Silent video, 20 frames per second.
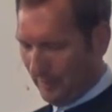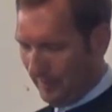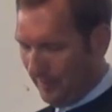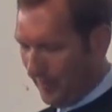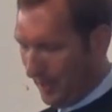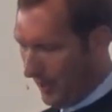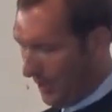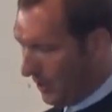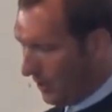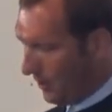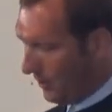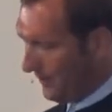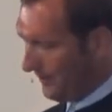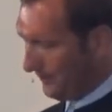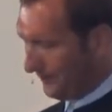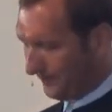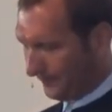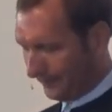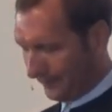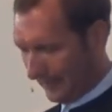
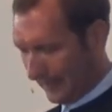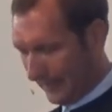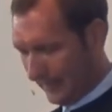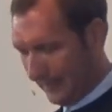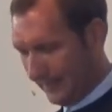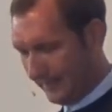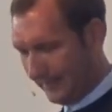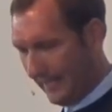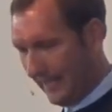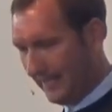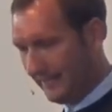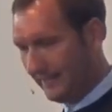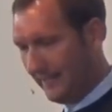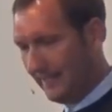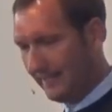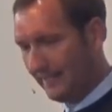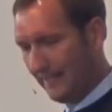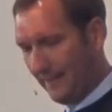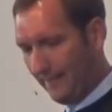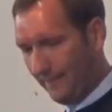Paul says
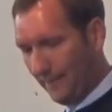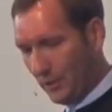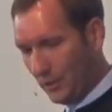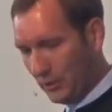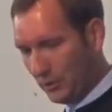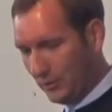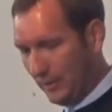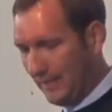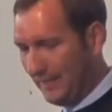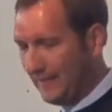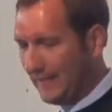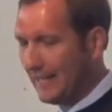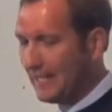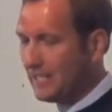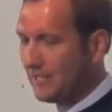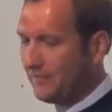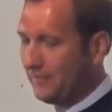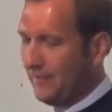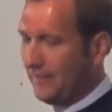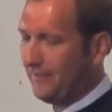this in 1
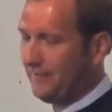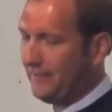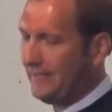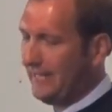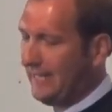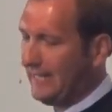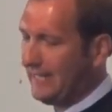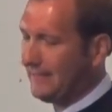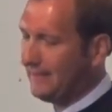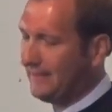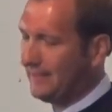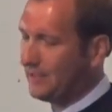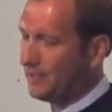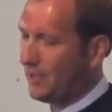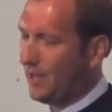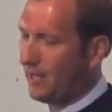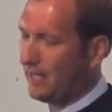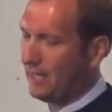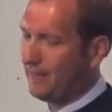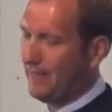Corinthians 15. He's
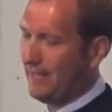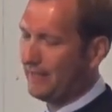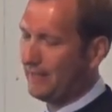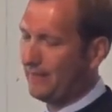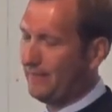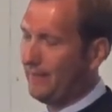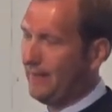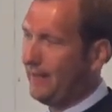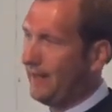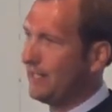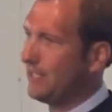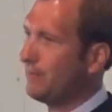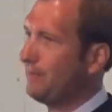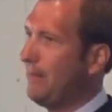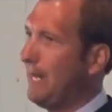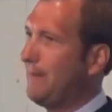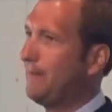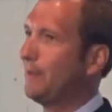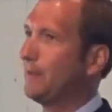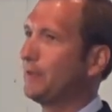talking about the various
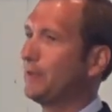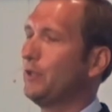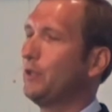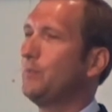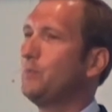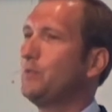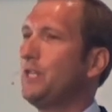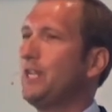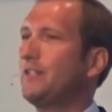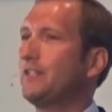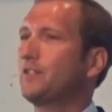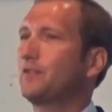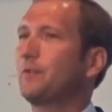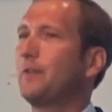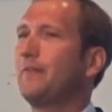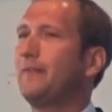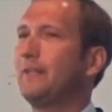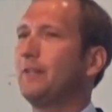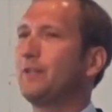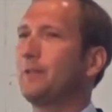people to whom Jesus
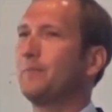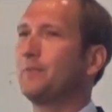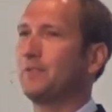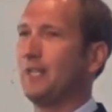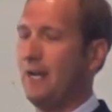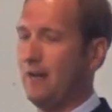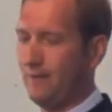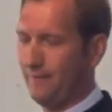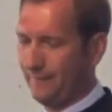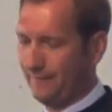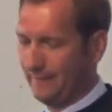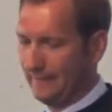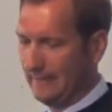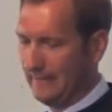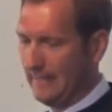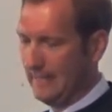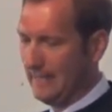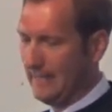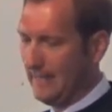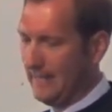revealed himself.
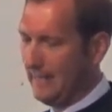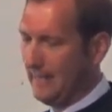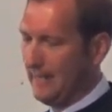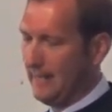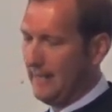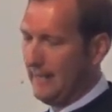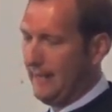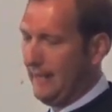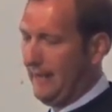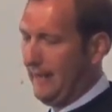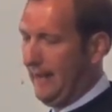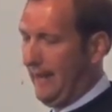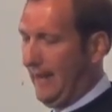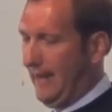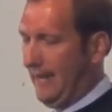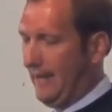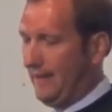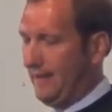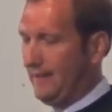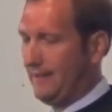
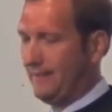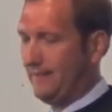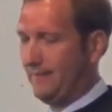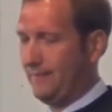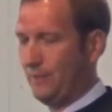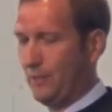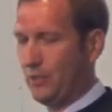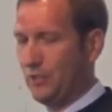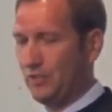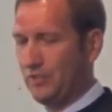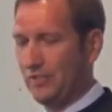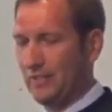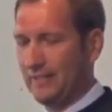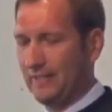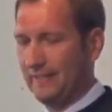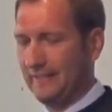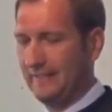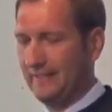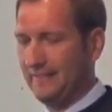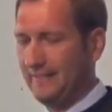And verse
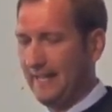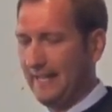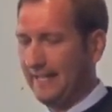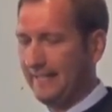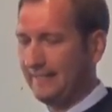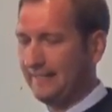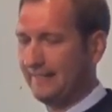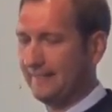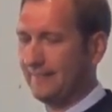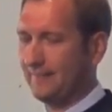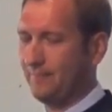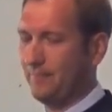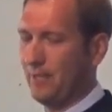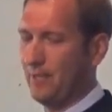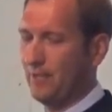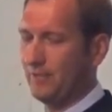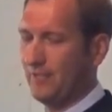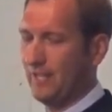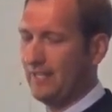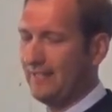6,
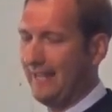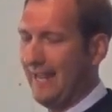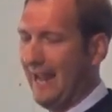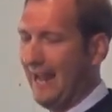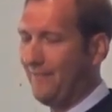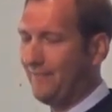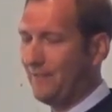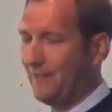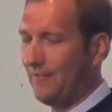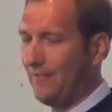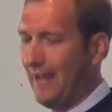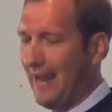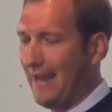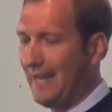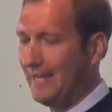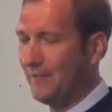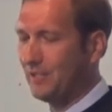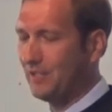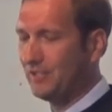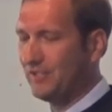Paul says, after
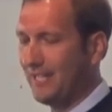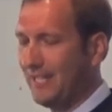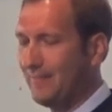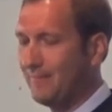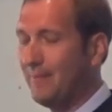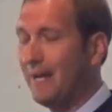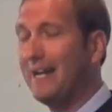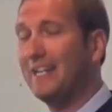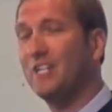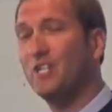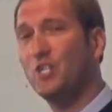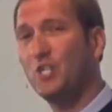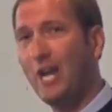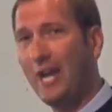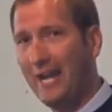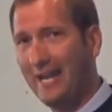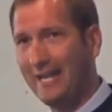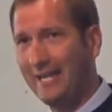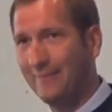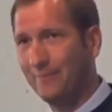that he was seen by
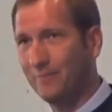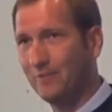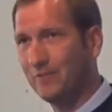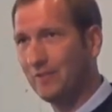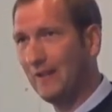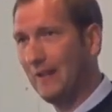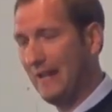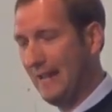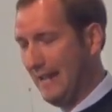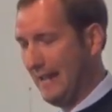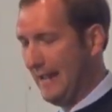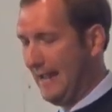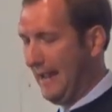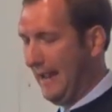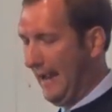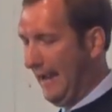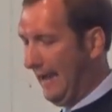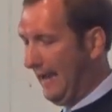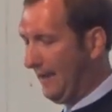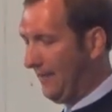James
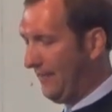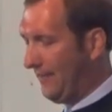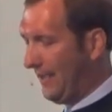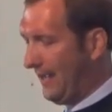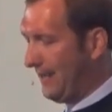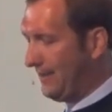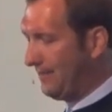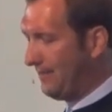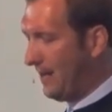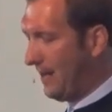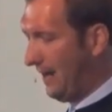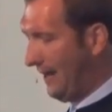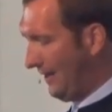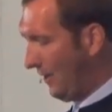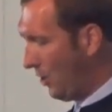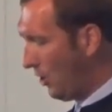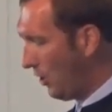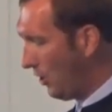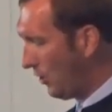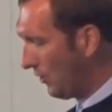and then by
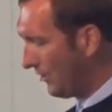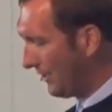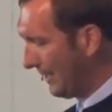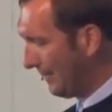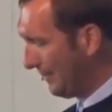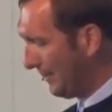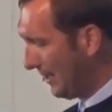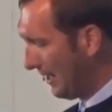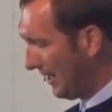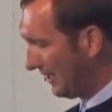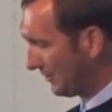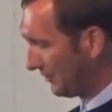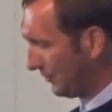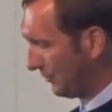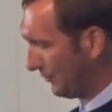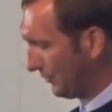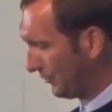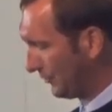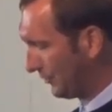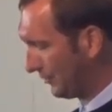all the
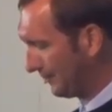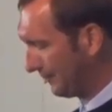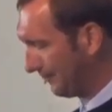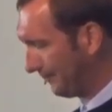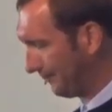apostles.